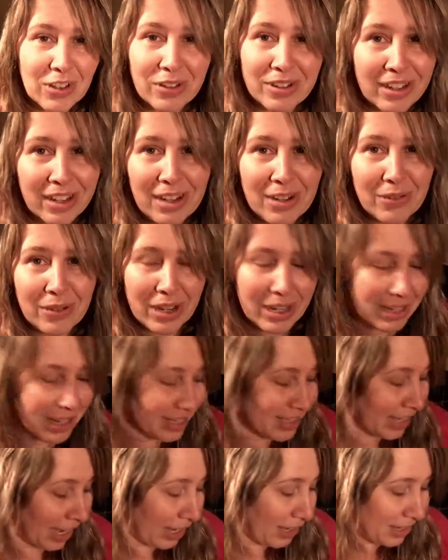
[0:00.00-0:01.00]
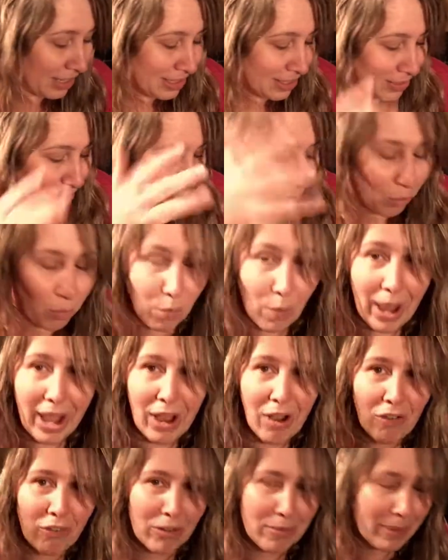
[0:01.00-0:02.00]
looked into it because it's way
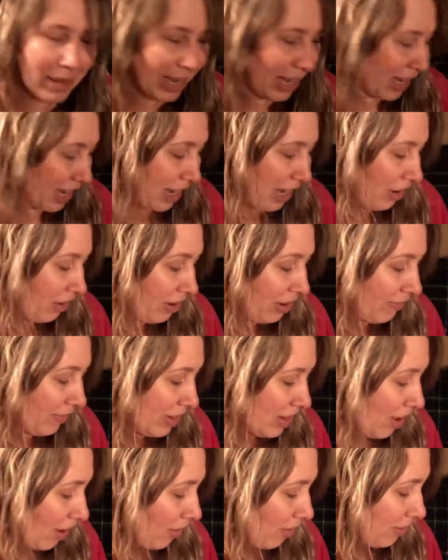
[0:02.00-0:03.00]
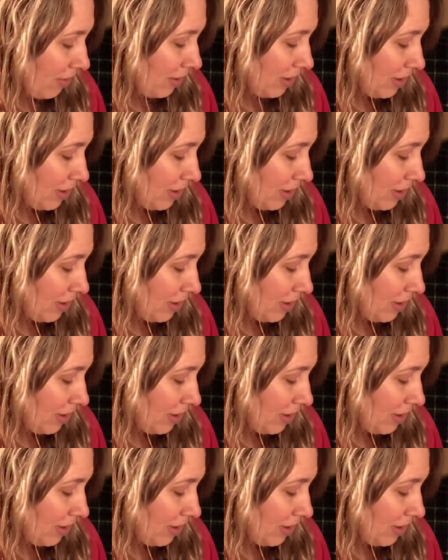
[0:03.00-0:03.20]
over my head. I don't even know.